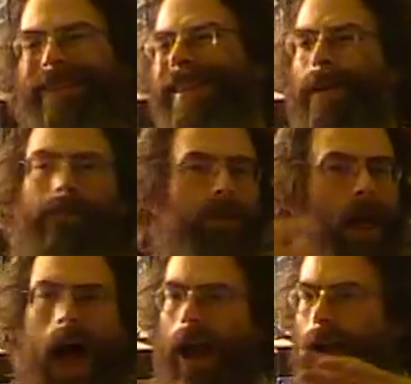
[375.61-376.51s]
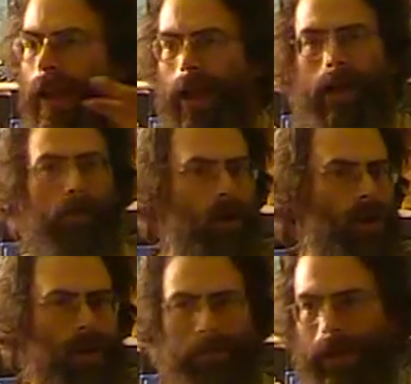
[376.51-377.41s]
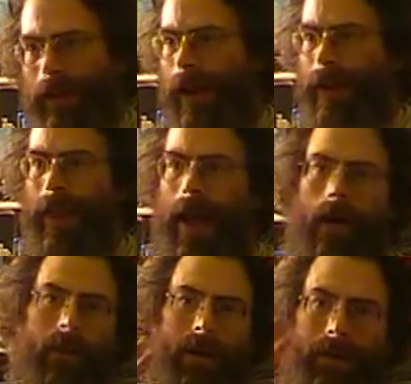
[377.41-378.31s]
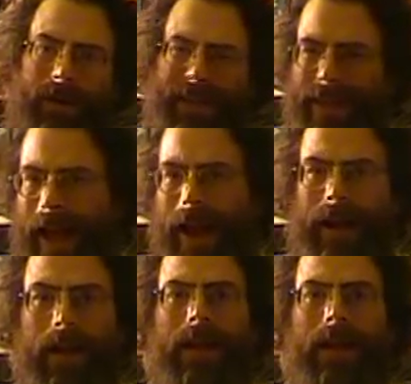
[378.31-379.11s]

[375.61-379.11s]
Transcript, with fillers: with a block game or something like that, where you decide,